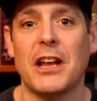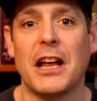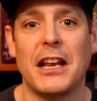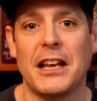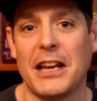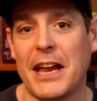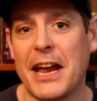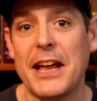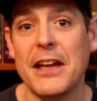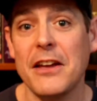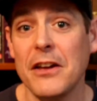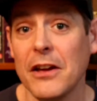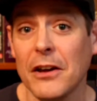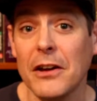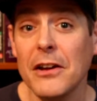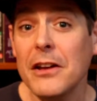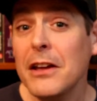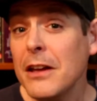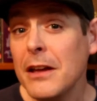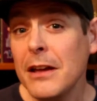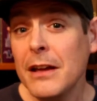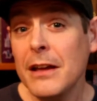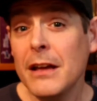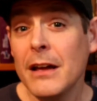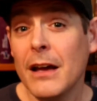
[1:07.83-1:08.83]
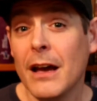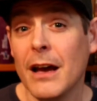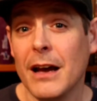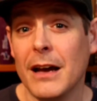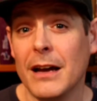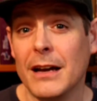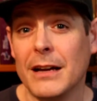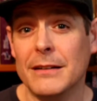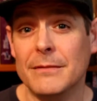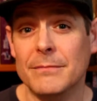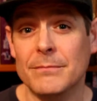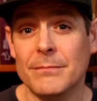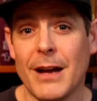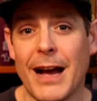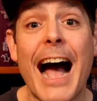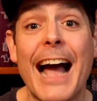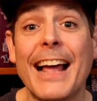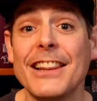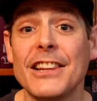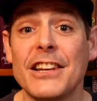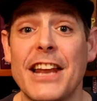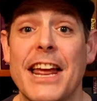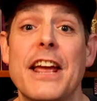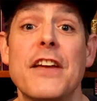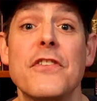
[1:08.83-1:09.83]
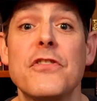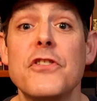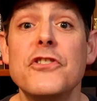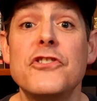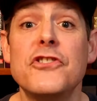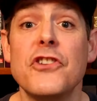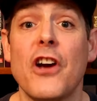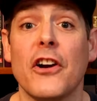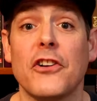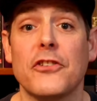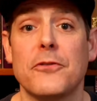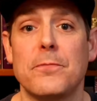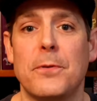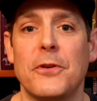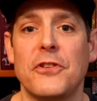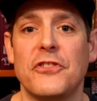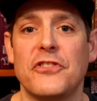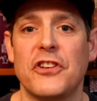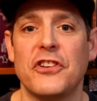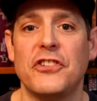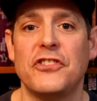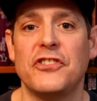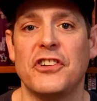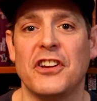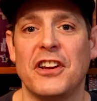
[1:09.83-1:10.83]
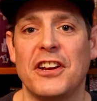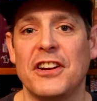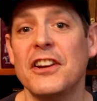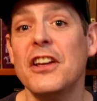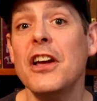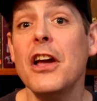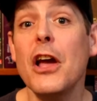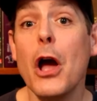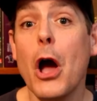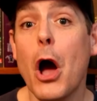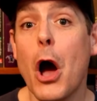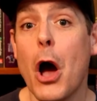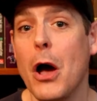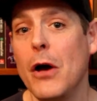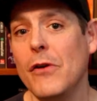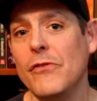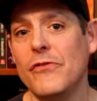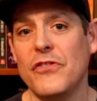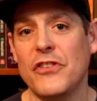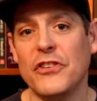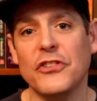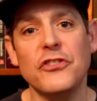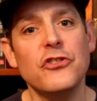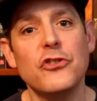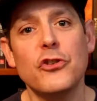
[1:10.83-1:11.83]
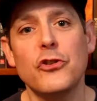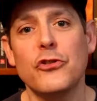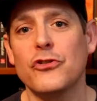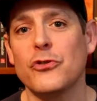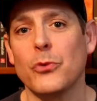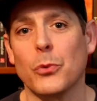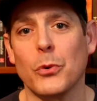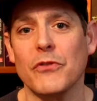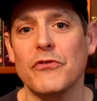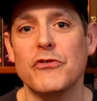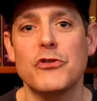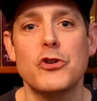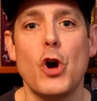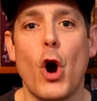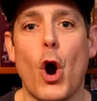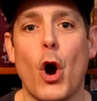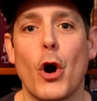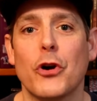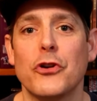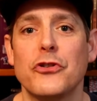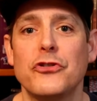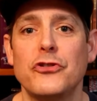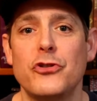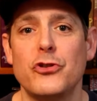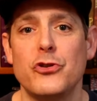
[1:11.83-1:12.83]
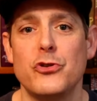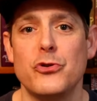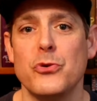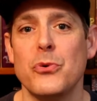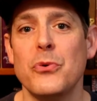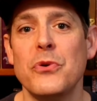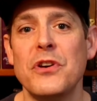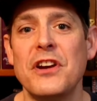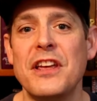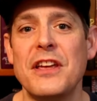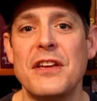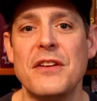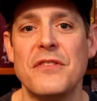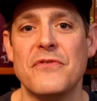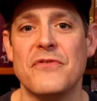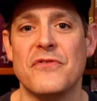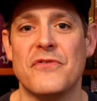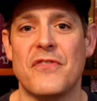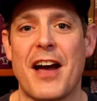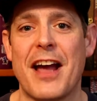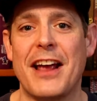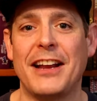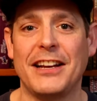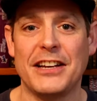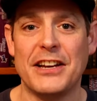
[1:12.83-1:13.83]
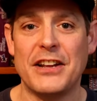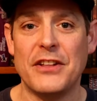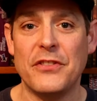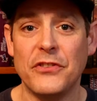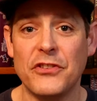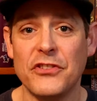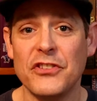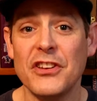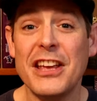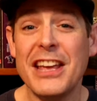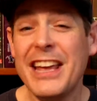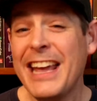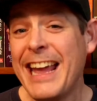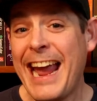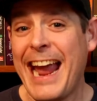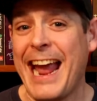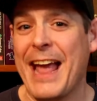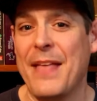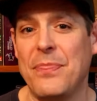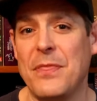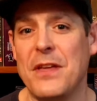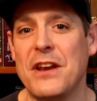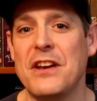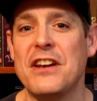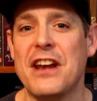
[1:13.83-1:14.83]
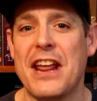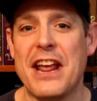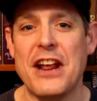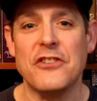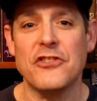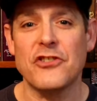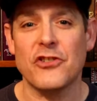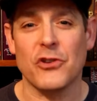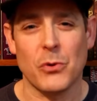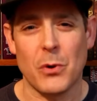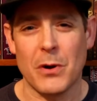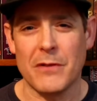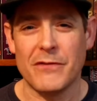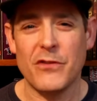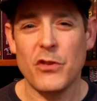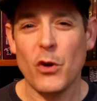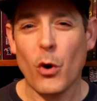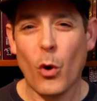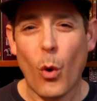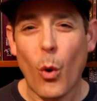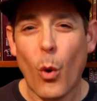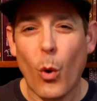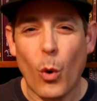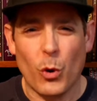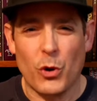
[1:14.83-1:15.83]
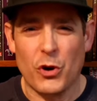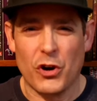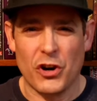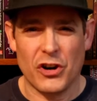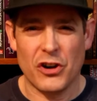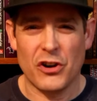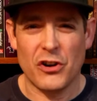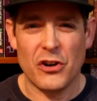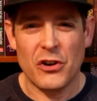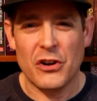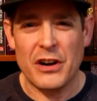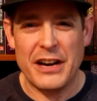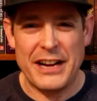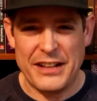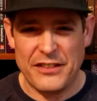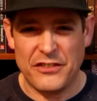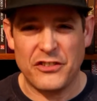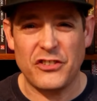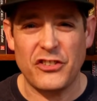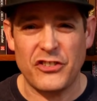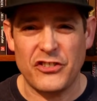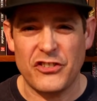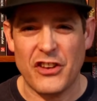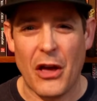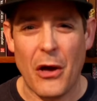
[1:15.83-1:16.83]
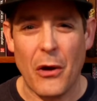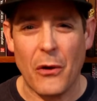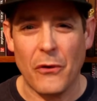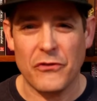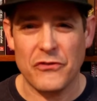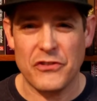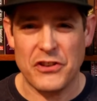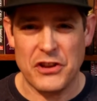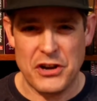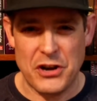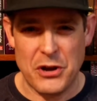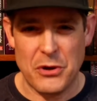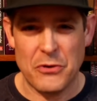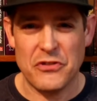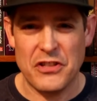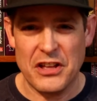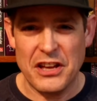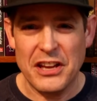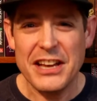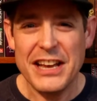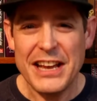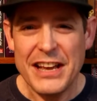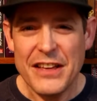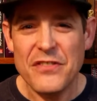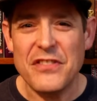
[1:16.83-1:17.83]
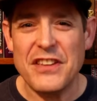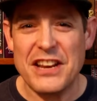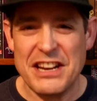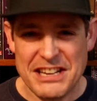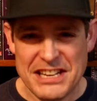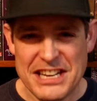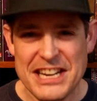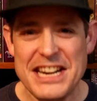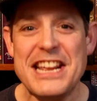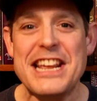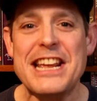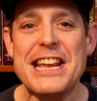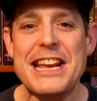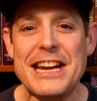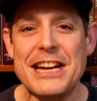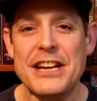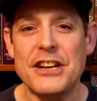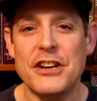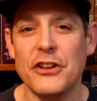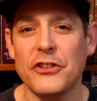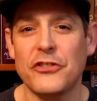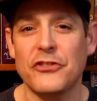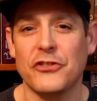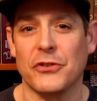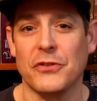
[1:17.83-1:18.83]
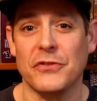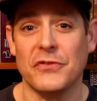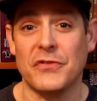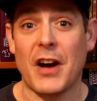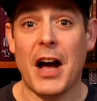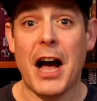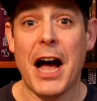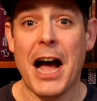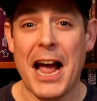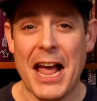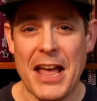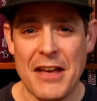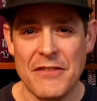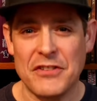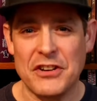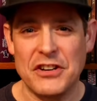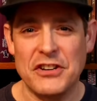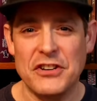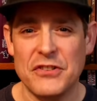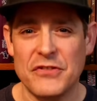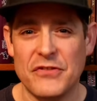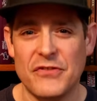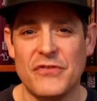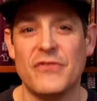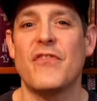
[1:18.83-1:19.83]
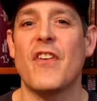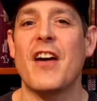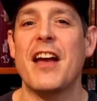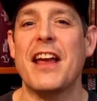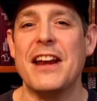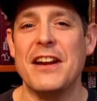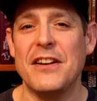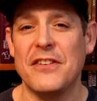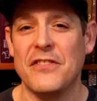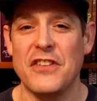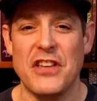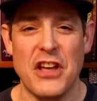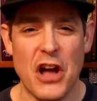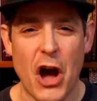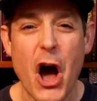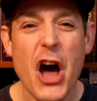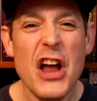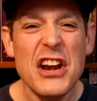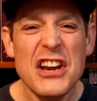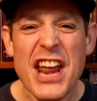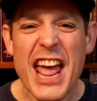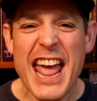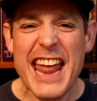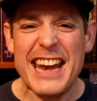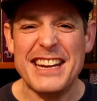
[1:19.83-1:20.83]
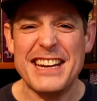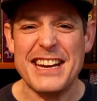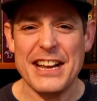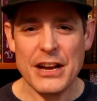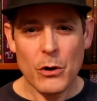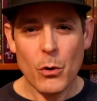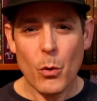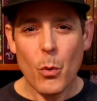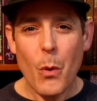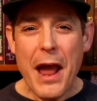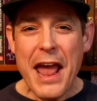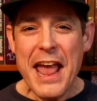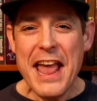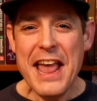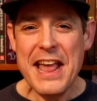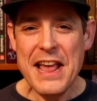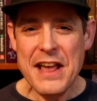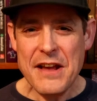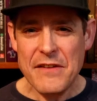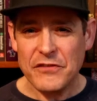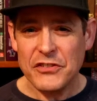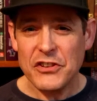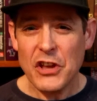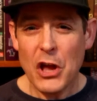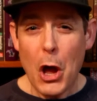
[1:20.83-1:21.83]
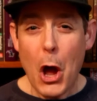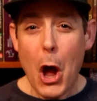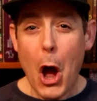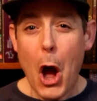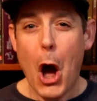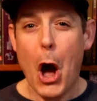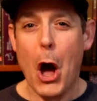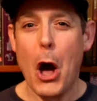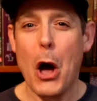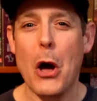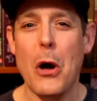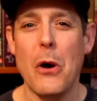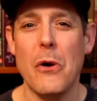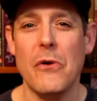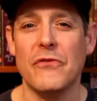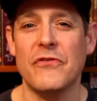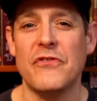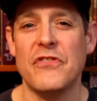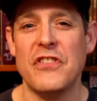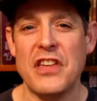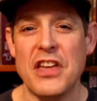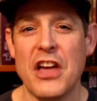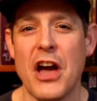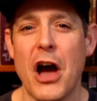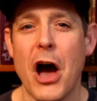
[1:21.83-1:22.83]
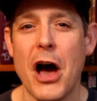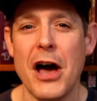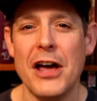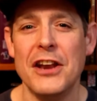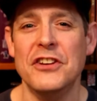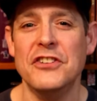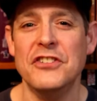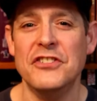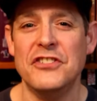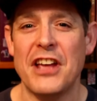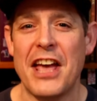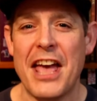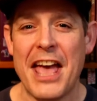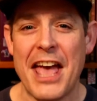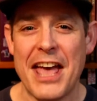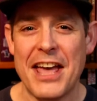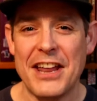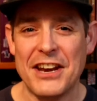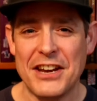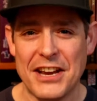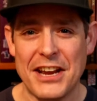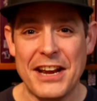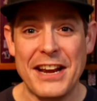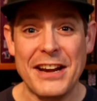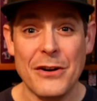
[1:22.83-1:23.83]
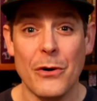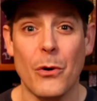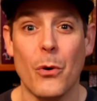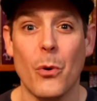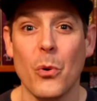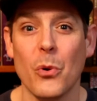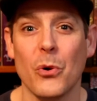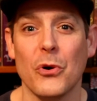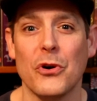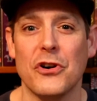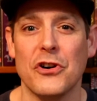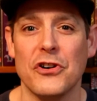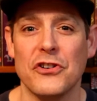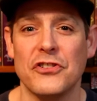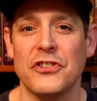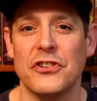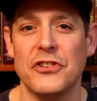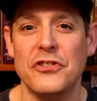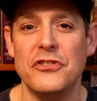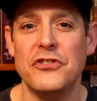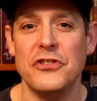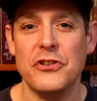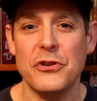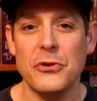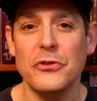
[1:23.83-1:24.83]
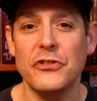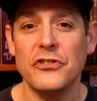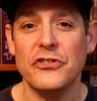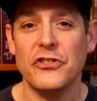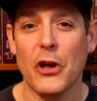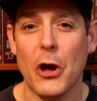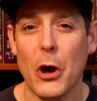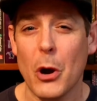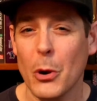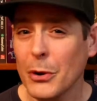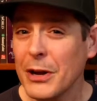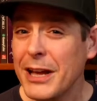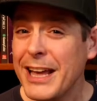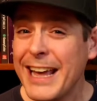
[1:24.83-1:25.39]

I like the juxtaposition of this sort of cartoony violence and the nature of the horror itself, the need to survive and to fight the unending waves of the undead in order to do so.